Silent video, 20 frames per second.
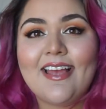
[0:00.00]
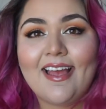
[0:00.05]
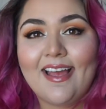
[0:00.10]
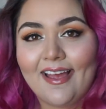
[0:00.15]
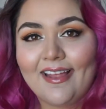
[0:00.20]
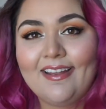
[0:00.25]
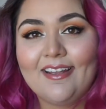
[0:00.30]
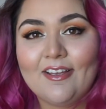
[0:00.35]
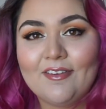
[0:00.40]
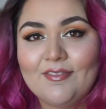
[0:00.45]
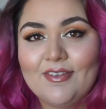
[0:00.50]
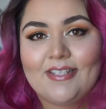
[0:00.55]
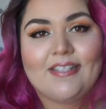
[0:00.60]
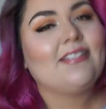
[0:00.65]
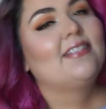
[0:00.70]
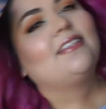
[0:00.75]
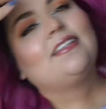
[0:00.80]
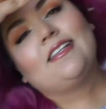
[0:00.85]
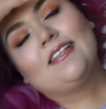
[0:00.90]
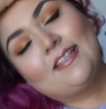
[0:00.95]
I love
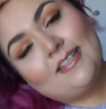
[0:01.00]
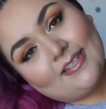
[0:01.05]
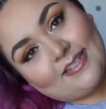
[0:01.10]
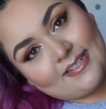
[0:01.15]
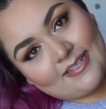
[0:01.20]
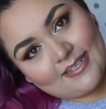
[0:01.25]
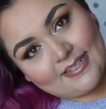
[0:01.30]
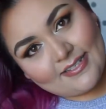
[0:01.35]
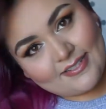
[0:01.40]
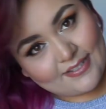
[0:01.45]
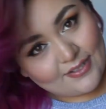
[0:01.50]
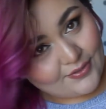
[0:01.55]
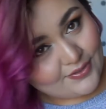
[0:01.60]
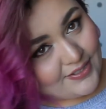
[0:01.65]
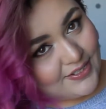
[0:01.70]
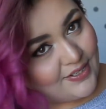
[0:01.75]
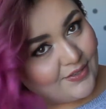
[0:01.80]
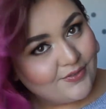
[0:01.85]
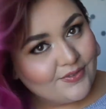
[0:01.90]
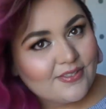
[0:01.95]
it. It's so
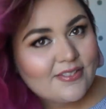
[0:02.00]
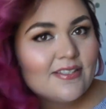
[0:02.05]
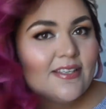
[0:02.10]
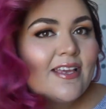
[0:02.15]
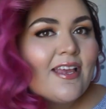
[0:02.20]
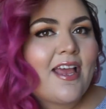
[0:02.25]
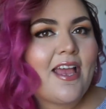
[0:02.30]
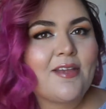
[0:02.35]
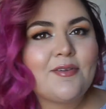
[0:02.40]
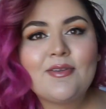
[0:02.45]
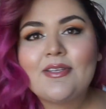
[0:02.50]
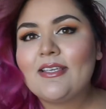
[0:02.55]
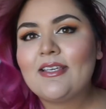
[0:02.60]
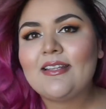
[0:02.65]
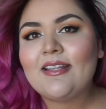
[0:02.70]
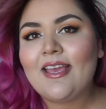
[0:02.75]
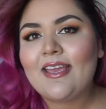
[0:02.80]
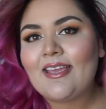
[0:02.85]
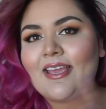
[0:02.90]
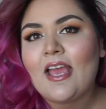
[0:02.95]
cute. I really
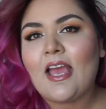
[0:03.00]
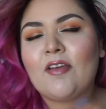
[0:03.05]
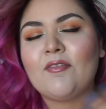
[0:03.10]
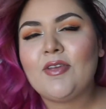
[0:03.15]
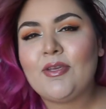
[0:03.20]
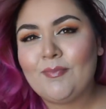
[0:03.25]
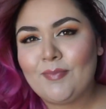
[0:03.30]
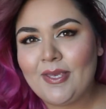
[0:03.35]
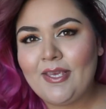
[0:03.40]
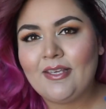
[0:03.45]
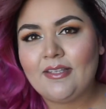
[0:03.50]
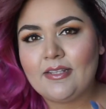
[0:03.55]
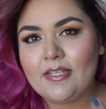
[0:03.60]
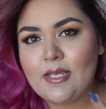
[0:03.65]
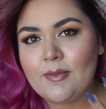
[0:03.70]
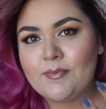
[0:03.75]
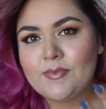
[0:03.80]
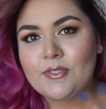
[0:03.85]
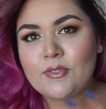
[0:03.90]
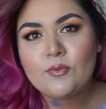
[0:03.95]
like having pink
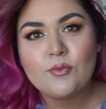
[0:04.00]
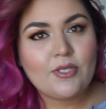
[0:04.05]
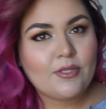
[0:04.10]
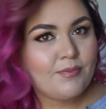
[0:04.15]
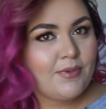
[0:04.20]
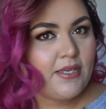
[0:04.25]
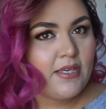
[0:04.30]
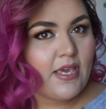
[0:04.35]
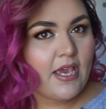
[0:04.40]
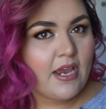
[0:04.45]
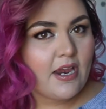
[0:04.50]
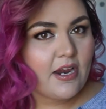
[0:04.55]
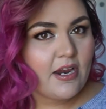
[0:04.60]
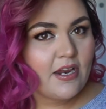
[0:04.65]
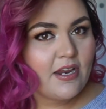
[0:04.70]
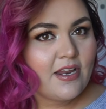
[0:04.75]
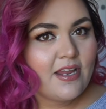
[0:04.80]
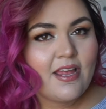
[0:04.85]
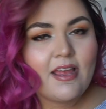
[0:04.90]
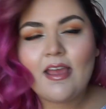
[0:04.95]
lips with pink hair
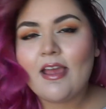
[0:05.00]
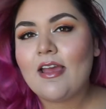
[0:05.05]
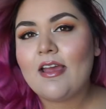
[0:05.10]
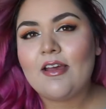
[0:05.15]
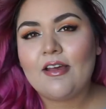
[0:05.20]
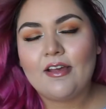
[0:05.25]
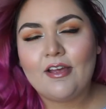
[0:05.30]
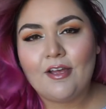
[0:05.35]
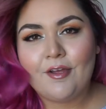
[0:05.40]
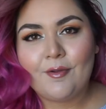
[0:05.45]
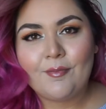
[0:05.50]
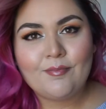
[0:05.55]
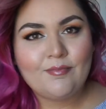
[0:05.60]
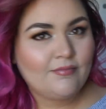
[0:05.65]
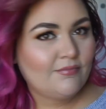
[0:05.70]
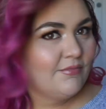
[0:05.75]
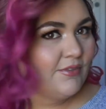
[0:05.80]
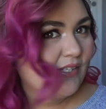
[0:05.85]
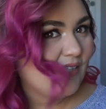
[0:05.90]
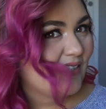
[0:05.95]
um,
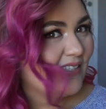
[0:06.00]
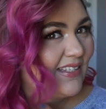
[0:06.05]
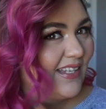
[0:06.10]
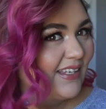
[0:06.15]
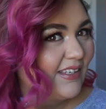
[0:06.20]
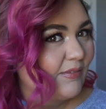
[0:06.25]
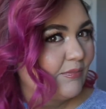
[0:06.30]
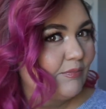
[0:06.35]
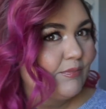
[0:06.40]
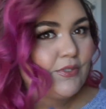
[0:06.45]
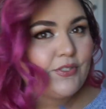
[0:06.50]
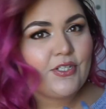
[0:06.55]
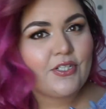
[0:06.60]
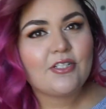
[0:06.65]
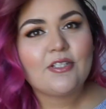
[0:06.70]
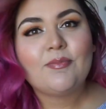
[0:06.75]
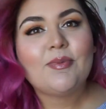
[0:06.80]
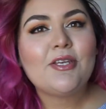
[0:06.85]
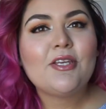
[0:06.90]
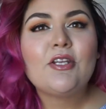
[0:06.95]
well, it's like
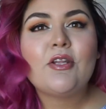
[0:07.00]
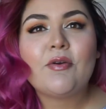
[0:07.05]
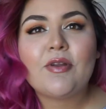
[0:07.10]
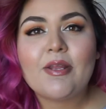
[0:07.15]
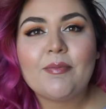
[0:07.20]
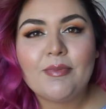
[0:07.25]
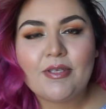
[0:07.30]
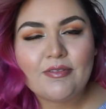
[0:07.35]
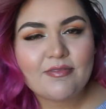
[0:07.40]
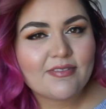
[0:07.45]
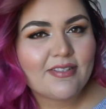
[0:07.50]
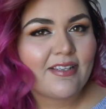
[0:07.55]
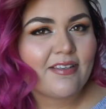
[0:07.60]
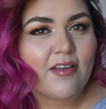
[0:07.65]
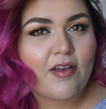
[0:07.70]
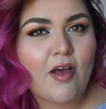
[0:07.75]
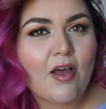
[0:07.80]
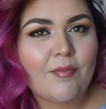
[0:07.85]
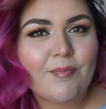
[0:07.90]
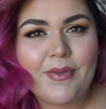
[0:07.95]
magenta, but you know what I mean. It's like a
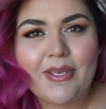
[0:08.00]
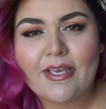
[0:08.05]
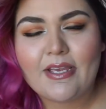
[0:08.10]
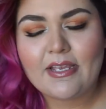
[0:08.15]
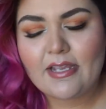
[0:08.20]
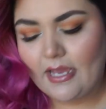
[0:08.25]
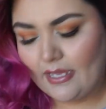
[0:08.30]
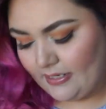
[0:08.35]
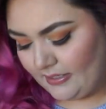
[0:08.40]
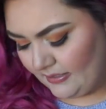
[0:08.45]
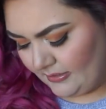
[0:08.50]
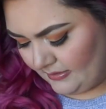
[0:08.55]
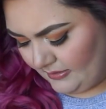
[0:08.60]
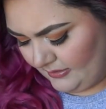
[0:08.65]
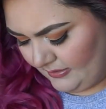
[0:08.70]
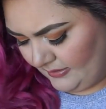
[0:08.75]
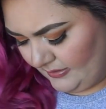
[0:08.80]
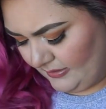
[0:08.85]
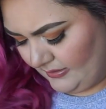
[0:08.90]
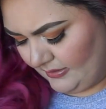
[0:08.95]
hot pink kind of.
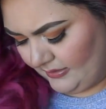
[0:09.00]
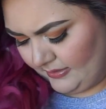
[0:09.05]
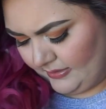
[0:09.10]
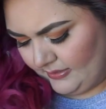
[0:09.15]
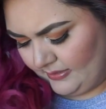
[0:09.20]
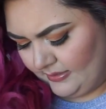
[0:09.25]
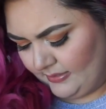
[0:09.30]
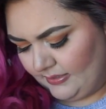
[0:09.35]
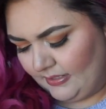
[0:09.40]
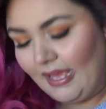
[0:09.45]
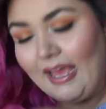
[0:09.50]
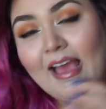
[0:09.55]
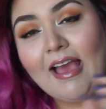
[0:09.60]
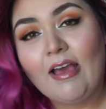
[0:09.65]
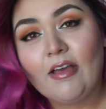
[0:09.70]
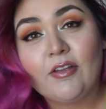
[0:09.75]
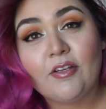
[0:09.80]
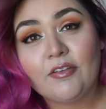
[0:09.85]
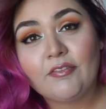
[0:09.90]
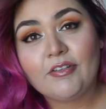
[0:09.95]
I
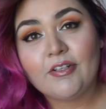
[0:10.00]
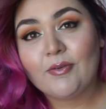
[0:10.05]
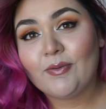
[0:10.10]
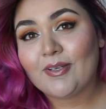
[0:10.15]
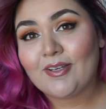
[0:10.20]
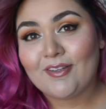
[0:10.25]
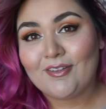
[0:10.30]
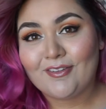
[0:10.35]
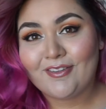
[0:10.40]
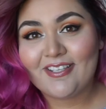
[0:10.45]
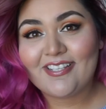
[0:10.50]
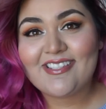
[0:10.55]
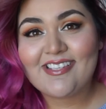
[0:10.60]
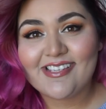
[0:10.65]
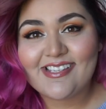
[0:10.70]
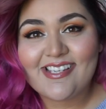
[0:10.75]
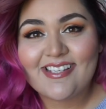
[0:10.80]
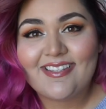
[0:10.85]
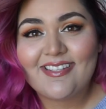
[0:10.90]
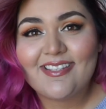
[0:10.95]
don't even know what color this
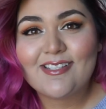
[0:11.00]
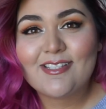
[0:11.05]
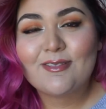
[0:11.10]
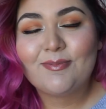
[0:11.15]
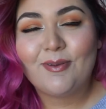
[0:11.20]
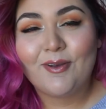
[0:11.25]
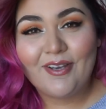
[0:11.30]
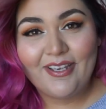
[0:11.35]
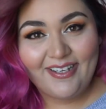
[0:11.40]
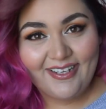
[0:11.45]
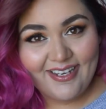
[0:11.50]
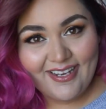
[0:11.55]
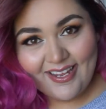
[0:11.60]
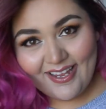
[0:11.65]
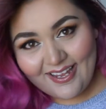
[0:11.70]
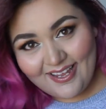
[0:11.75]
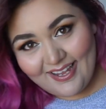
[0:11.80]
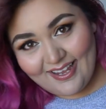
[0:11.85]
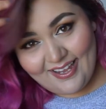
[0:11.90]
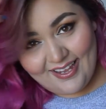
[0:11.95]
is at this point.
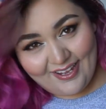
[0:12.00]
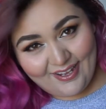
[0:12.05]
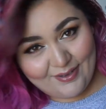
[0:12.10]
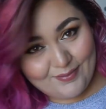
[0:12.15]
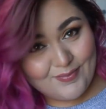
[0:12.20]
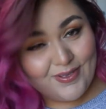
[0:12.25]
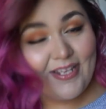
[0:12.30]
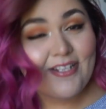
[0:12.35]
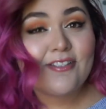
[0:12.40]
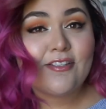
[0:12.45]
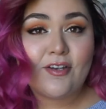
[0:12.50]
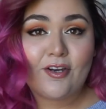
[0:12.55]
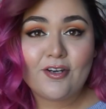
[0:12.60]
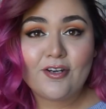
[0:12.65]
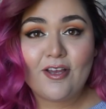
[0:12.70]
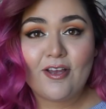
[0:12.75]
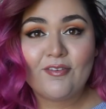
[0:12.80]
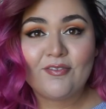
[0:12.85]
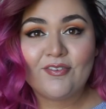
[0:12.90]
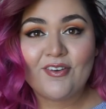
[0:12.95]
Um, it started
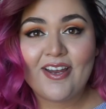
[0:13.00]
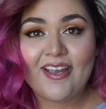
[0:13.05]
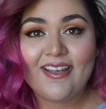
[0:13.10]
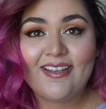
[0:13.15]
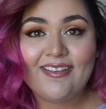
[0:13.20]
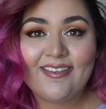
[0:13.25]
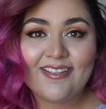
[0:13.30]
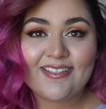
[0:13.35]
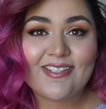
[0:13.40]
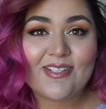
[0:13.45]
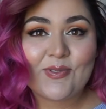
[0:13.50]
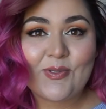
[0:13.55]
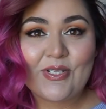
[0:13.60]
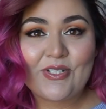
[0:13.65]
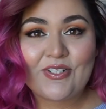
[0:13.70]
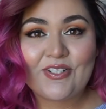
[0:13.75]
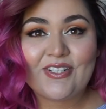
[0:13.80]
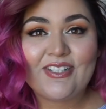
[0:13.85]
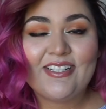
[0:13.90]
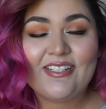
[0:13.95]
off red. This is what it
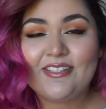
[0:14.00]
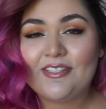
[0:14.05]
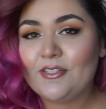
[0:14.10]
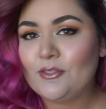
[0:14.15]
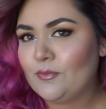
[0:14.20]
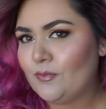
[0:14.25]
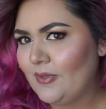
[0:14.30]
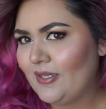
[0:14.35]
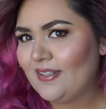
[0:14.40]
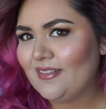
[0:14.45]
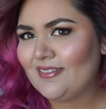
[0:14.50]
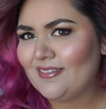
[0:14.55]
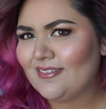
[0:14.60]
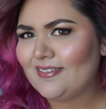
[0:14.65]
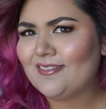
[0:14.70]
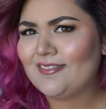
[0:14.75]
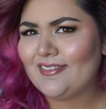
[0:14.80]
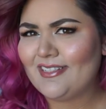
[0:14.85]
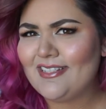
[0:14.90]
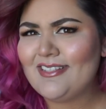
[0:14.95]
turned into, but
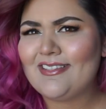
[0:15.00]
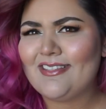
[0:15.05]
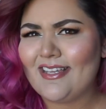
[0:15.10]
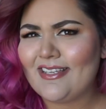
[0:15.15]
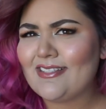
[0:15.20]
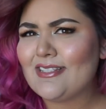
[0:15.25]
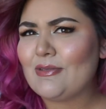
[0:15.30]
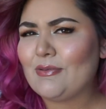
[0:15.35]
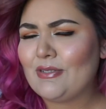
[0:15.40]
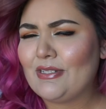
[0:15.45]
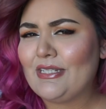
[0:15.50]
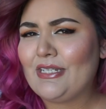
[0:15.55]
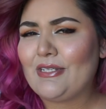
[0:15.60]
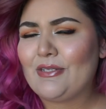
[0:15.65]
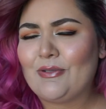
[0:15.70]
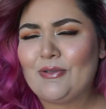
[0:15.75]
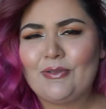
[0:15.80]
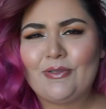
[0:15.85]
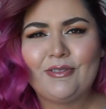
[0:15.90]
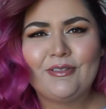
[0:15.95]
that's a really
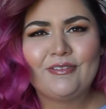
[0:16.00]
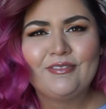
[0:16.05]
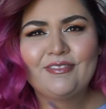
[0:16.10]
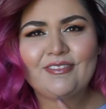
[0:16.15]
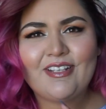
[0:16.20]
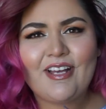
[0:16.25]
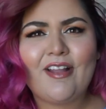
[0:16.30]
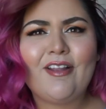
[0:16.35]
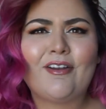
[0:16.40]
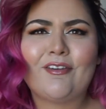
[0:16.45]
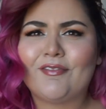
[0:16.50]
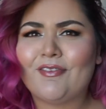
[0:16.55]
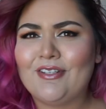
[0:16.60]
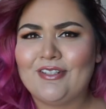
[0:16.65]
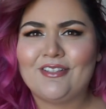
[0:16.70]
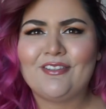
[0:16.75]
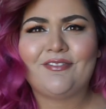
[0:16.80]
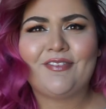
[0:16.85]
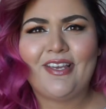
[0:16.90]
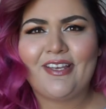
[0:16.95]
cool color for it
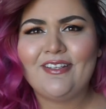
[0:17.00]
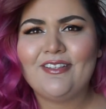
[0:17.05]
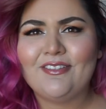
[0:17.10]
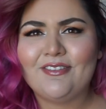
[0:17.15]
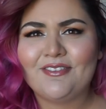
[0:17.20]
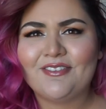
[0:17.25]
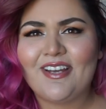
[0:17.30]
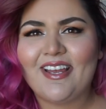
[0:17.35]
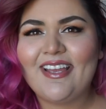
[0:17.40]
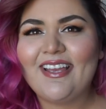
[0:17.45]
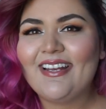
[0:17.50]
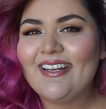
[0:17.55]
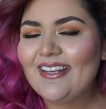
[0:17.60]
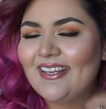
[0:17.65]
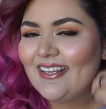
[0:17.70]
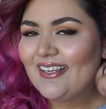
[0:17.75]
to fade to, right?